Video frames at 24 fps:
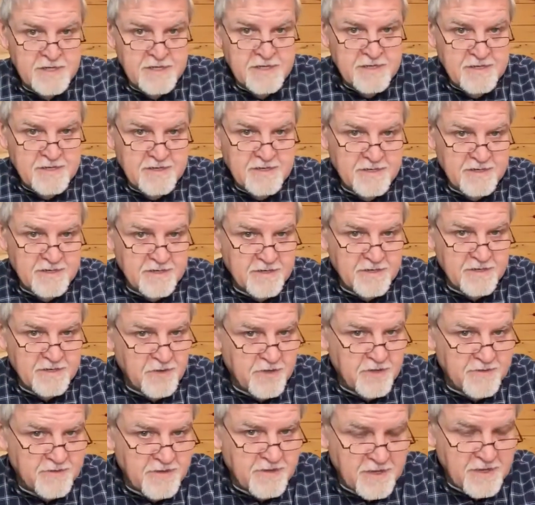uh, you know, I
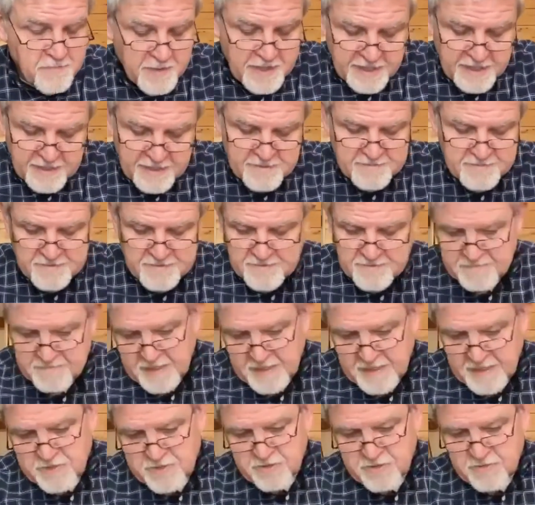think of my my
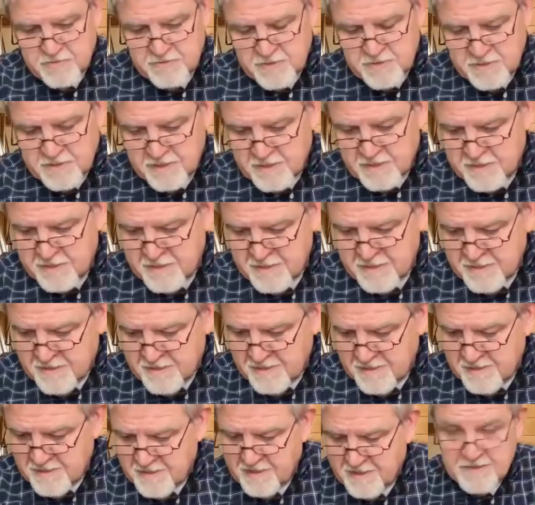children and
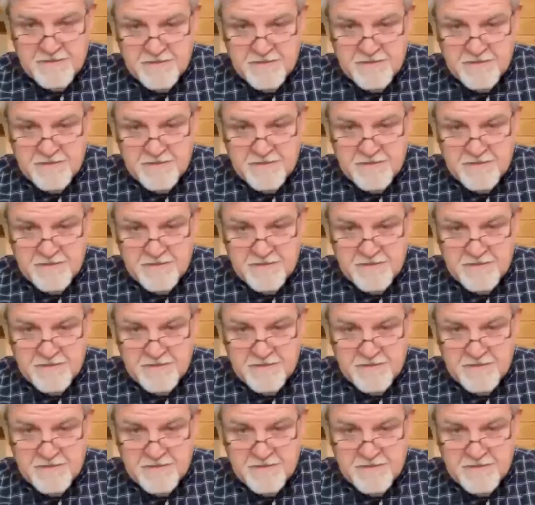uh,